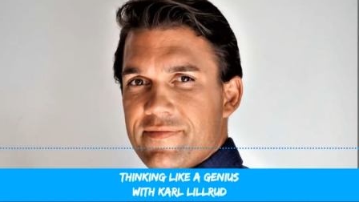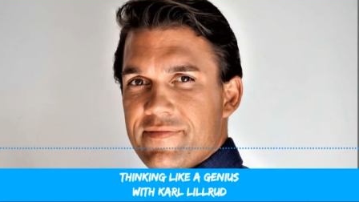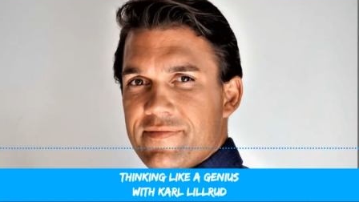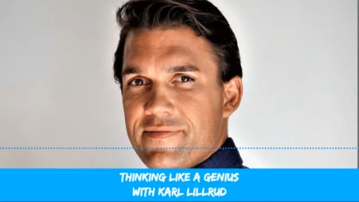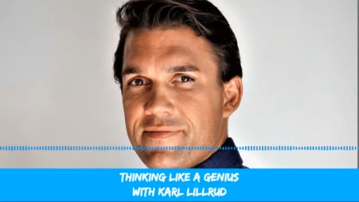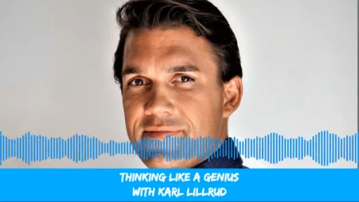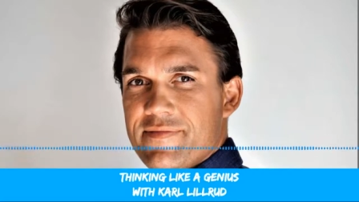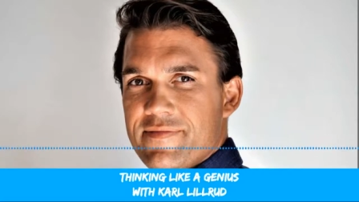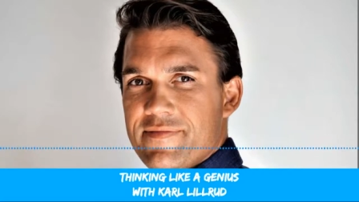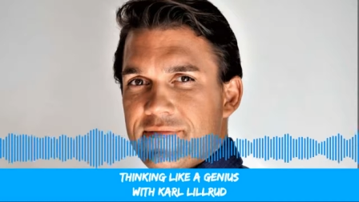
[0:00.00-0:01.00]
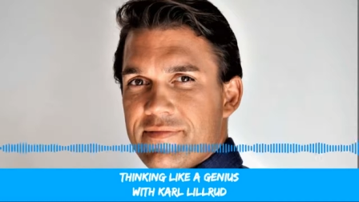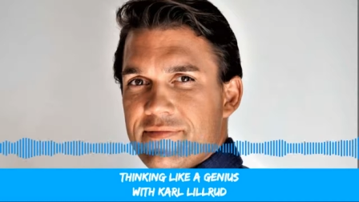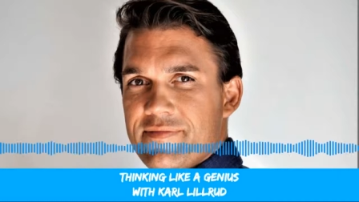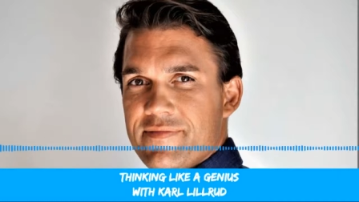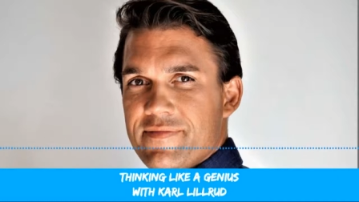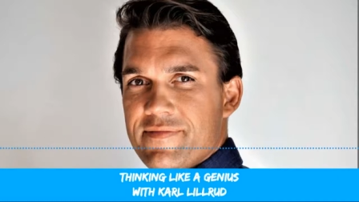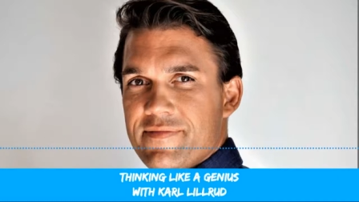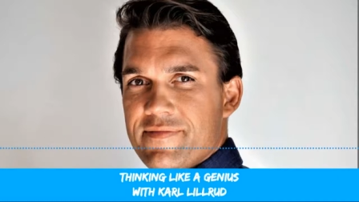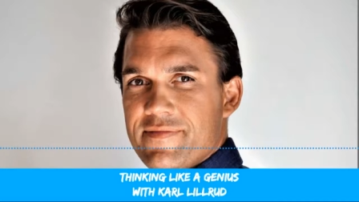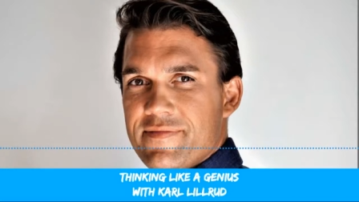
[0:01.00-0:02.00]
your body,
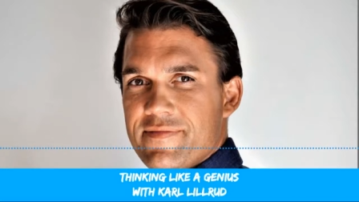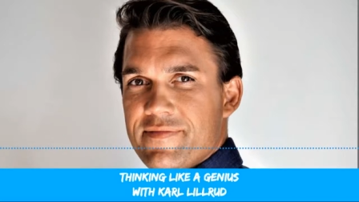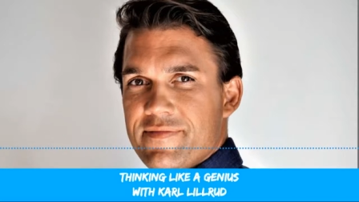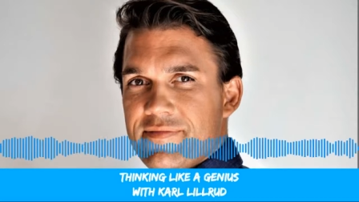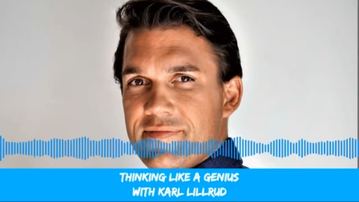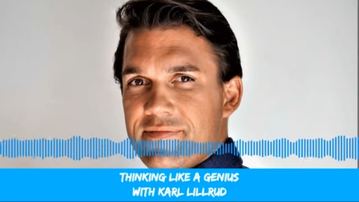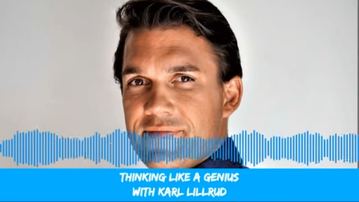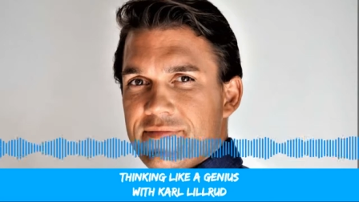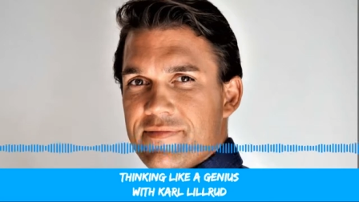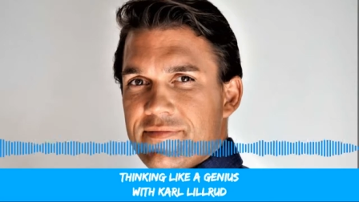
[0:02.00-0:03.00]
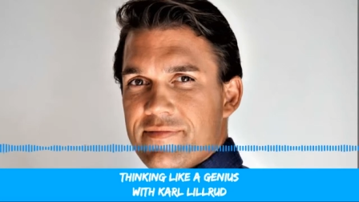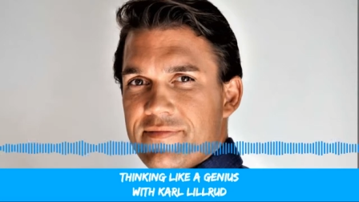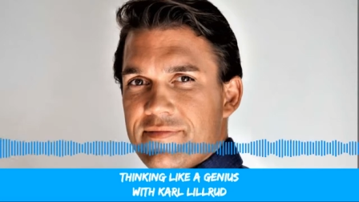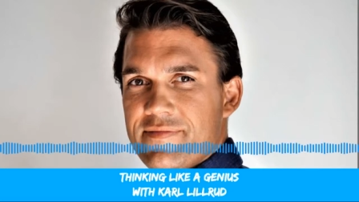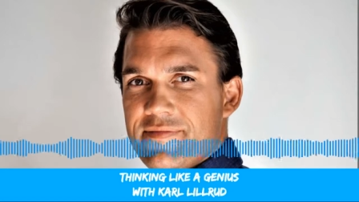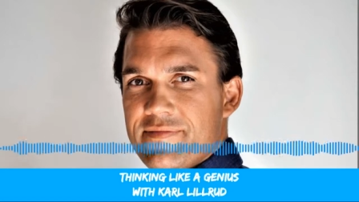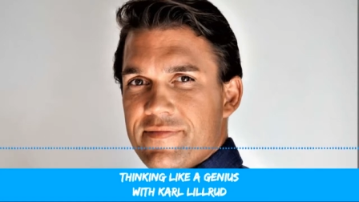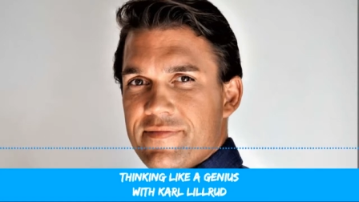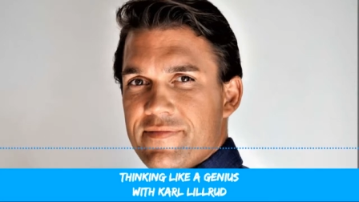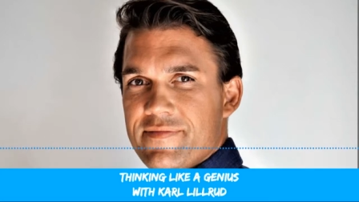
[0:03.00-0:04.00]
all the muscles in your body
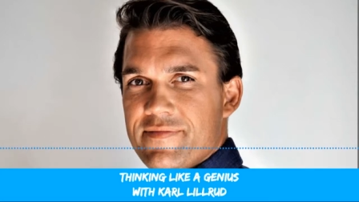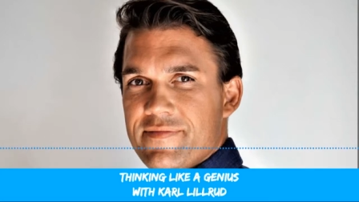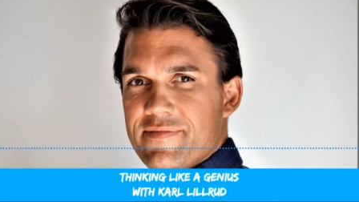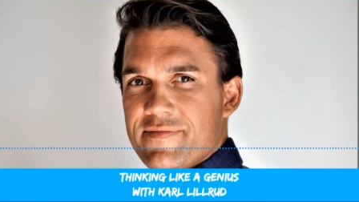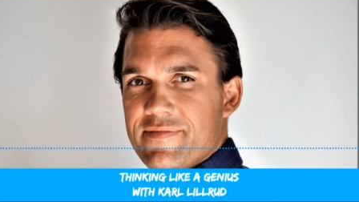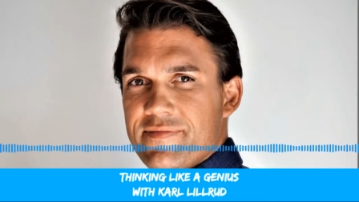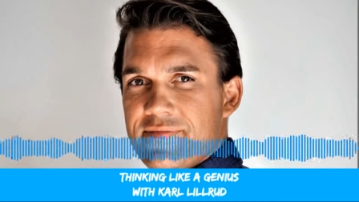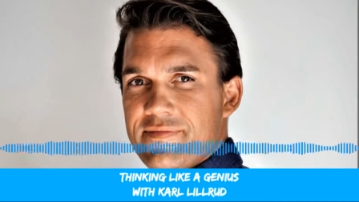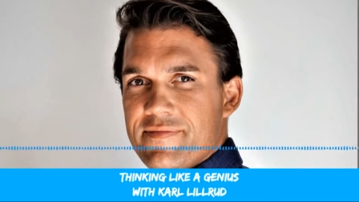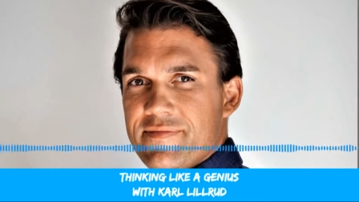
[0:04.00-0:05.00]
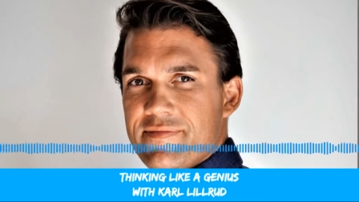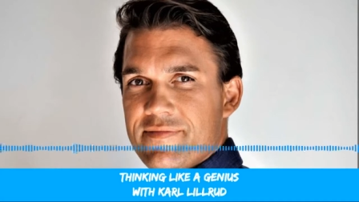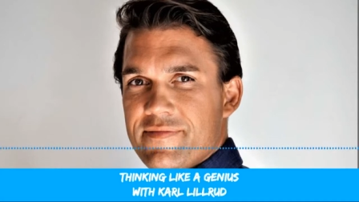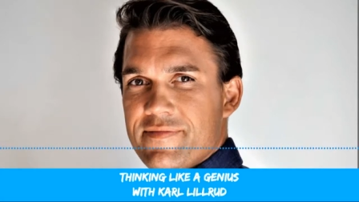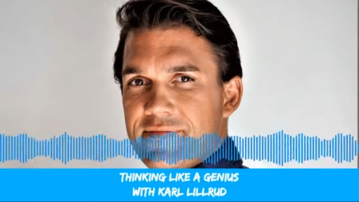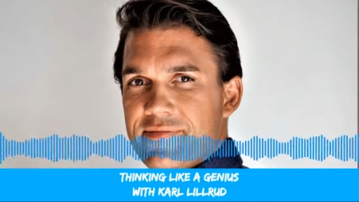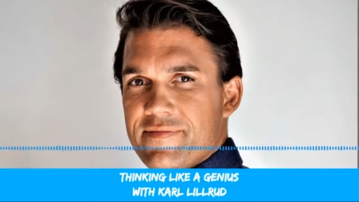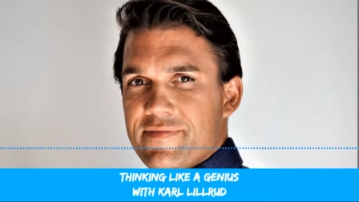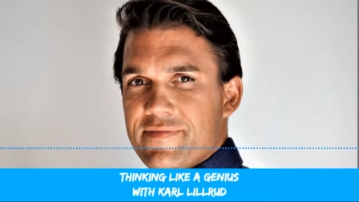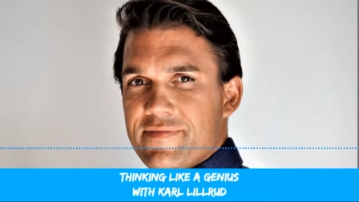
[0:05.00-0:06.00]
tense and
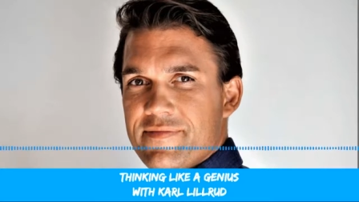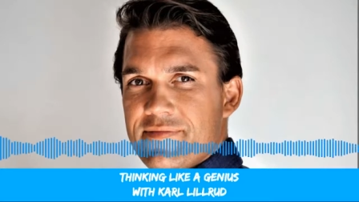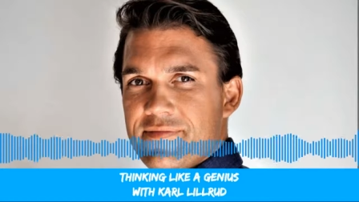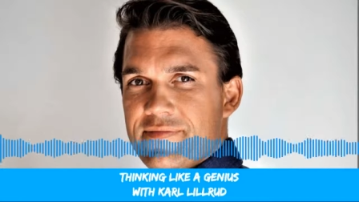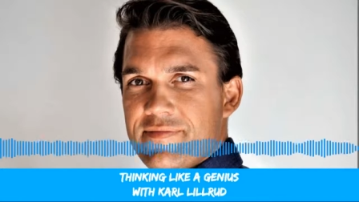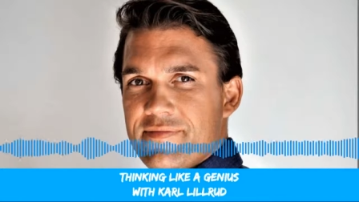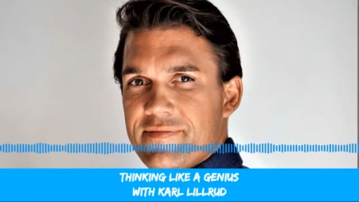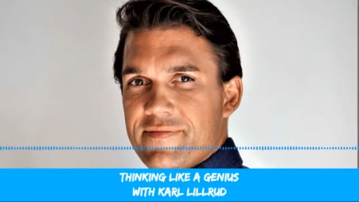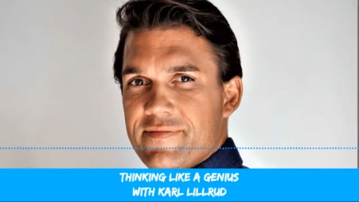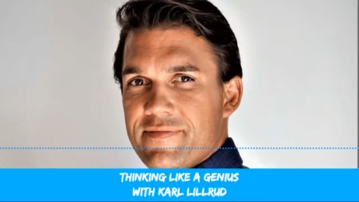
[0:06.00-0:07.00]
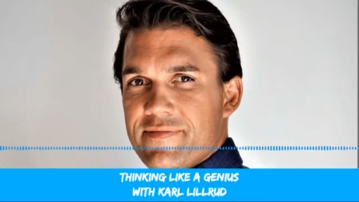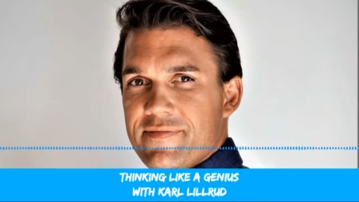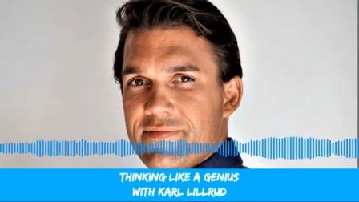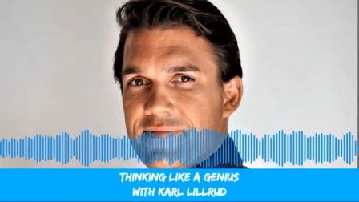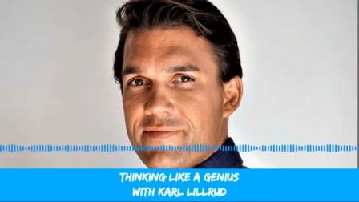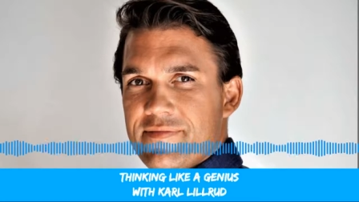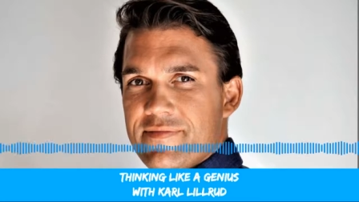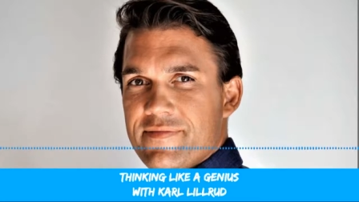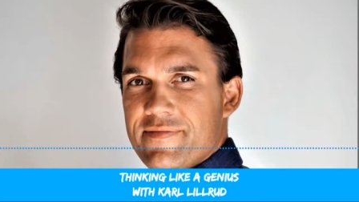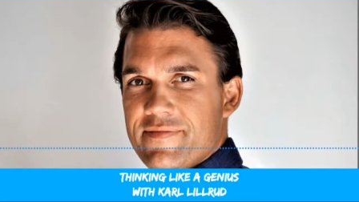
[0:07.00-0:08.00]
really struggle